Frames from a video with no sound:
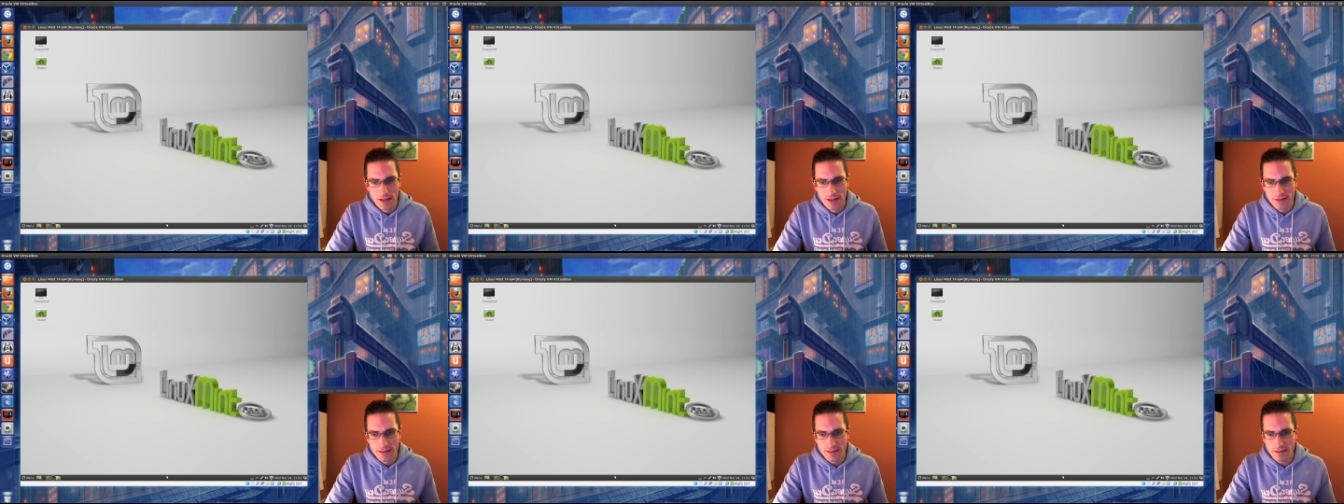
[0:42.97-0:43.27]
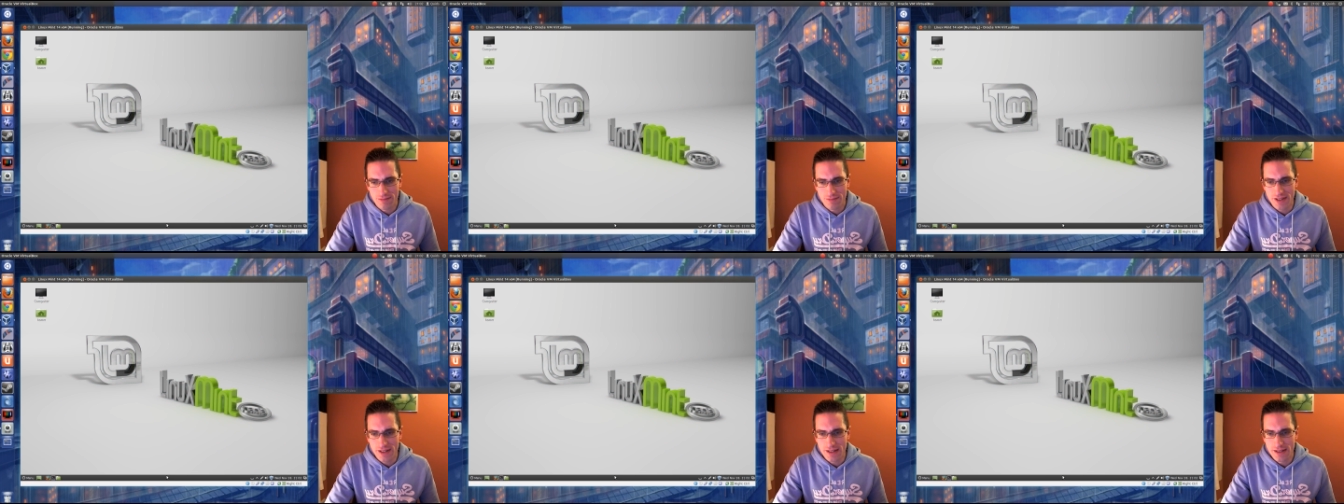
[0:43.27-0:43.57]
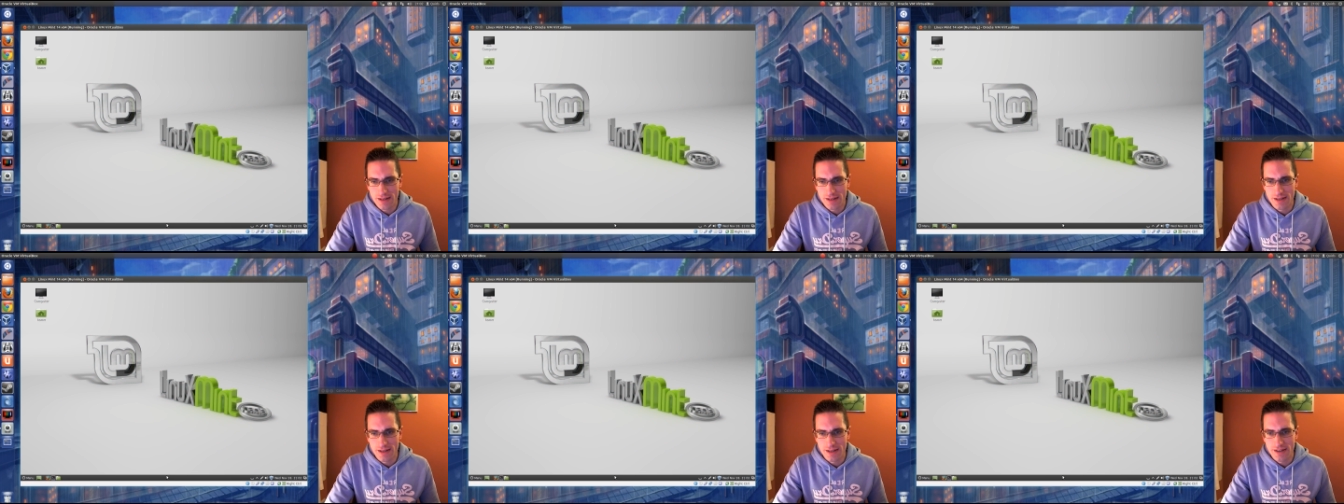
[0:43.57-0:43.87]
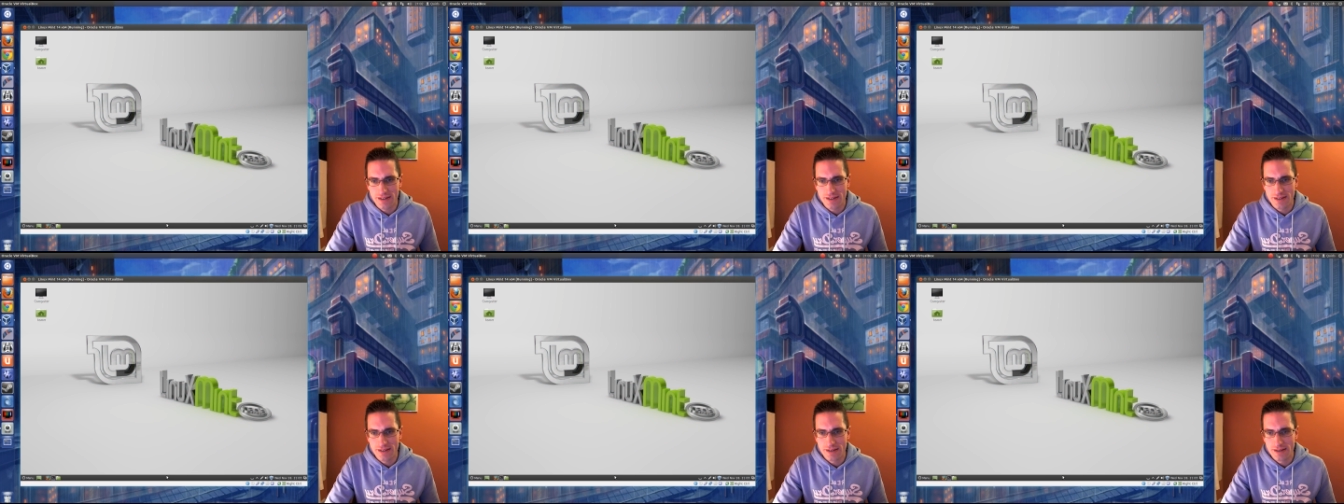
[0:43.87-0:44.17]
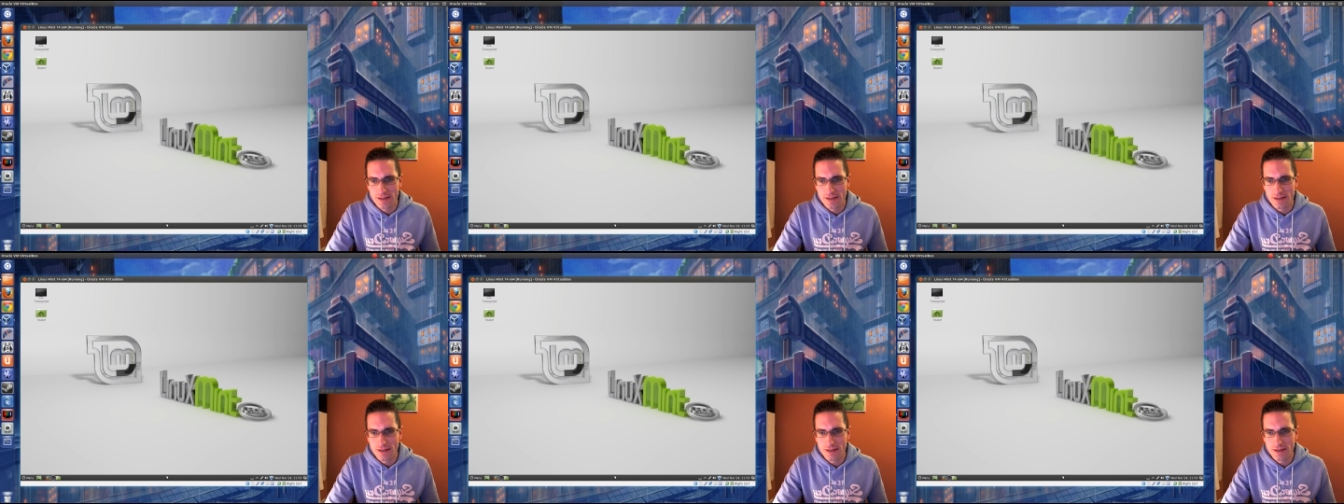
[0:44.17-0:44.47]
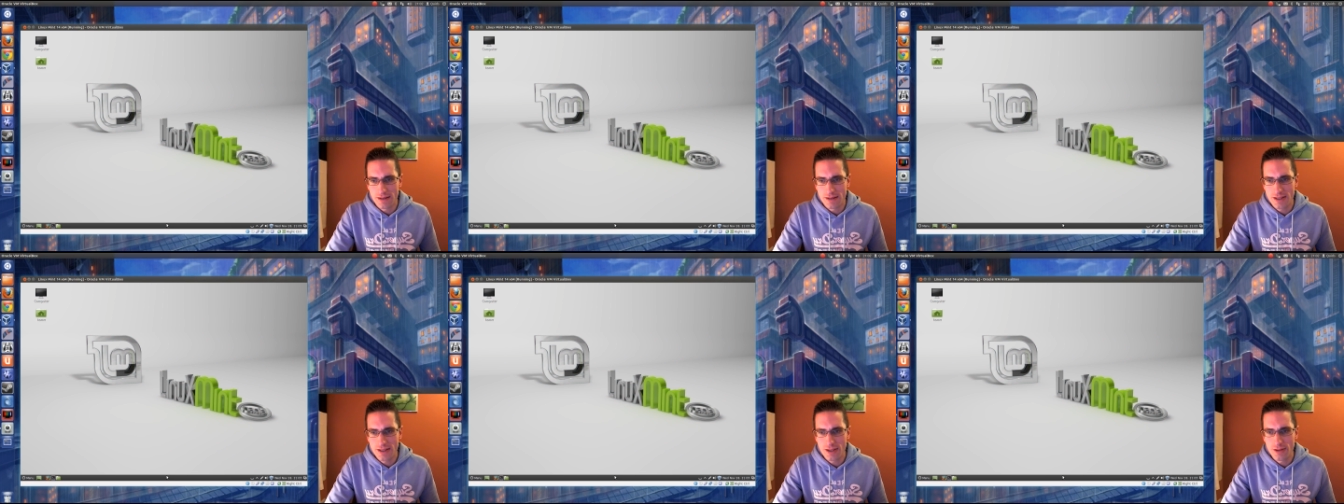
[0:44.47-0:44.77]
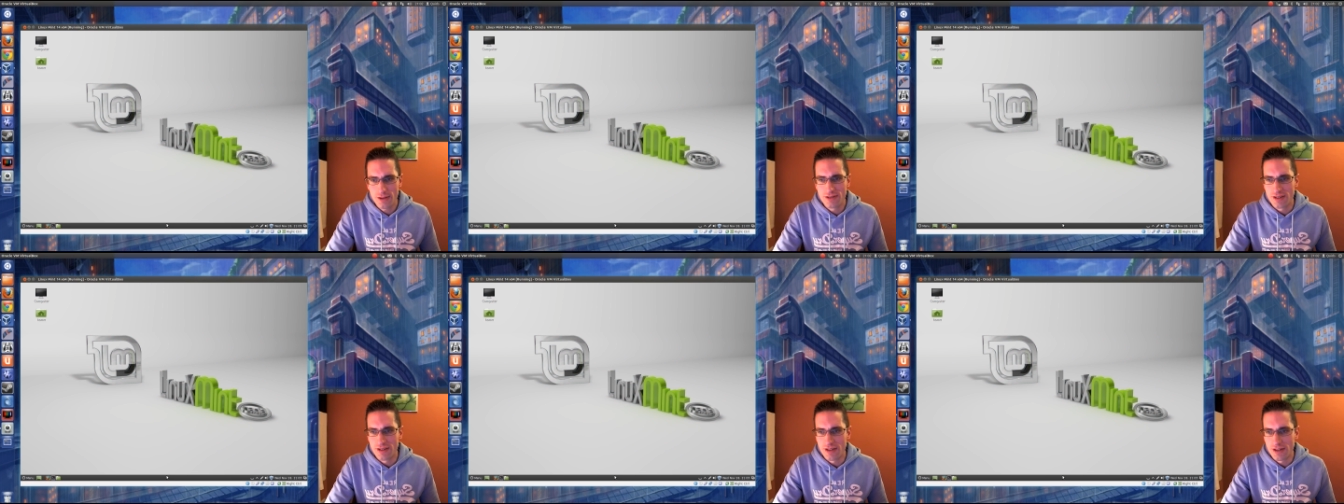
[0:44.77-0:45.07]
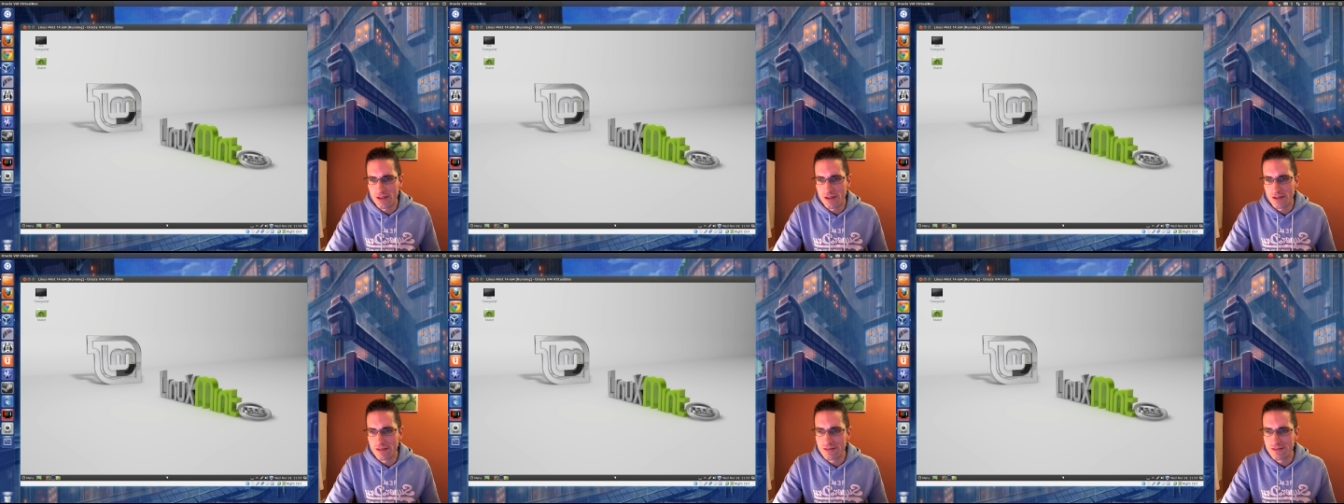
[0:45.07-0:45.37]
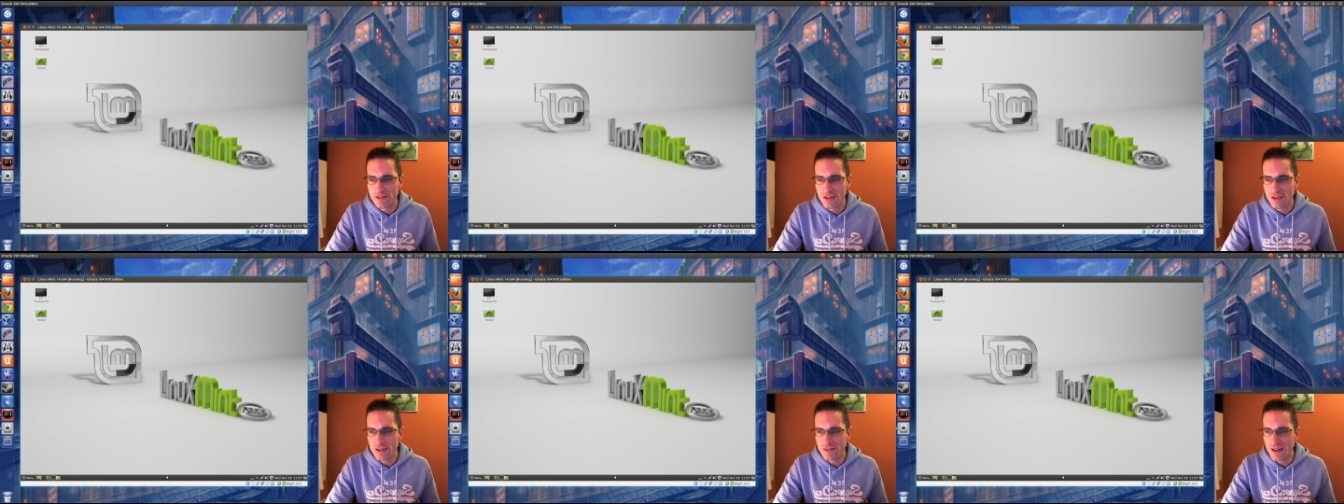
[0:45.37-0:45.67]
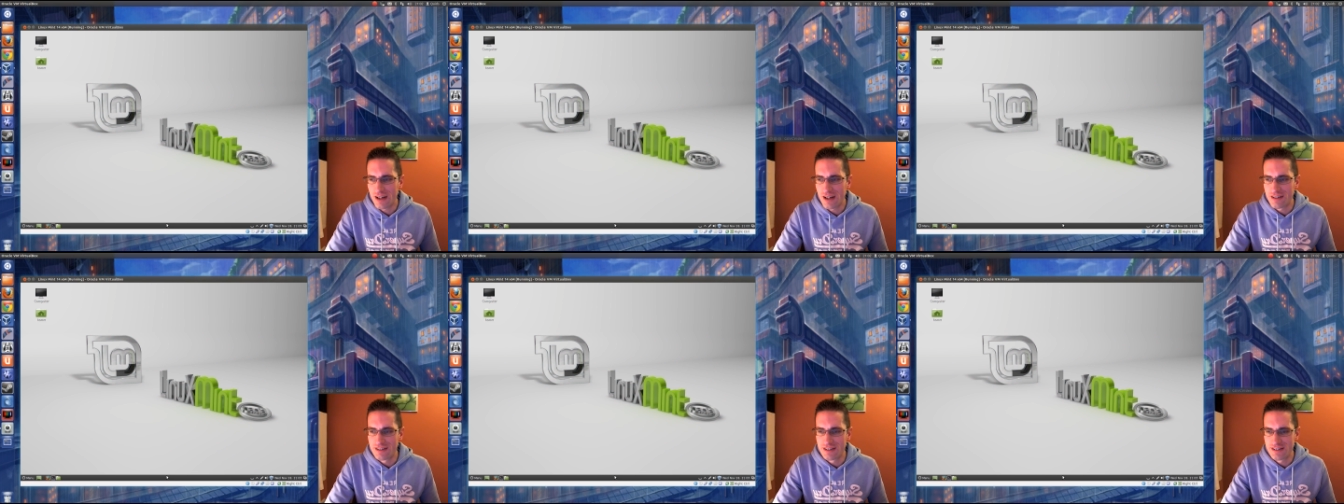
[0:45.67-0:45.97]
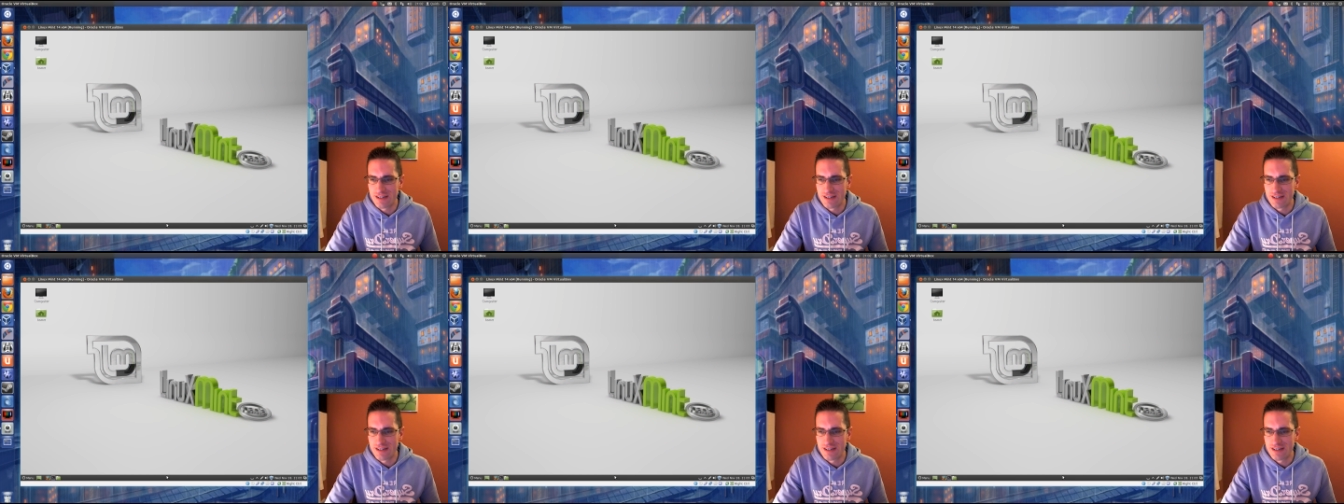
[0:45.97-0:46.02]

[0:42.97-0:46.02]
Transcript: Something that the user of two thousand